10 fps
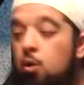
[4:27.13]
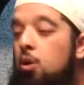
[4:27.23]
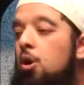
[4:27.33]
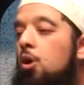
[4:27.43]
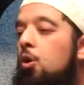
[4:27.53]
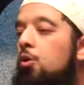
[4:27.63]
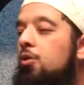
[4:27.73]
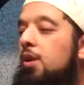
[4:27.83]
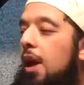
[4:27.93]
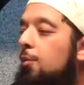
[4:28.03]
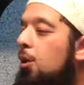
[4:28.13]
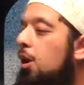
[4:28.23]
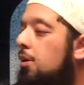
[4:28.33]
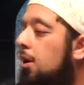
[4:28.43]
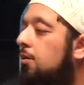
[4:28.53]
Who, whose
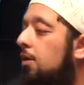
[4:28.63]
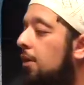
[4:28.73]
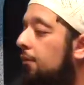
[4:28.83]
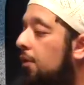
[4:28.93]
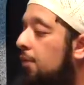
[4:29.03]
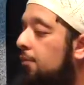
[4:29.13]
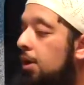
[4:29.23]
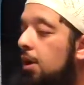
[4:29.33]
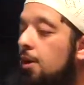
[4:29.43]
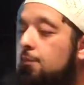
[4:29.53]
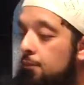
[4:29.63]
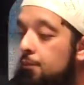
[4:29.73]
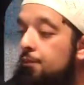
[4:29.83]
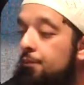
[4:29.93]
neighbor are not saved from him.